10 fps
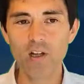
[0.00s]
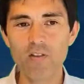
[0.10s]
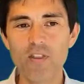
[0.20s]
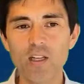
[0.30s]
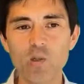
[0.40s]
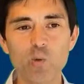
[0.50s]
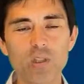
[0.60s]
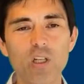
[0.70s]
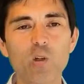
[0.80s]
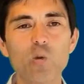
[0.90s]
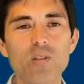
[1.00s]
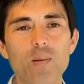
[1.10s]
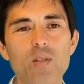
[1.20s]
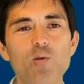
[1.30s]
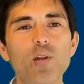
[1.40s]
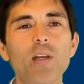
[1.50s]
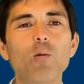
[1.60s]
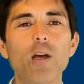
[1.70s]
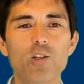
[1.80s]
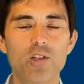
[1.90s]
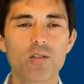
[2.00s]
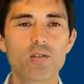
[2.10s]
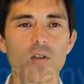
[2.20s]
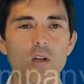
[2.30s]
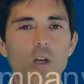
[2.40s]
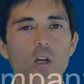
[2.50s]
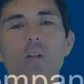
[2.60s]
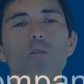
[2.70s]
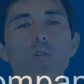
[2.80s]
Then you would include some screening questions. Do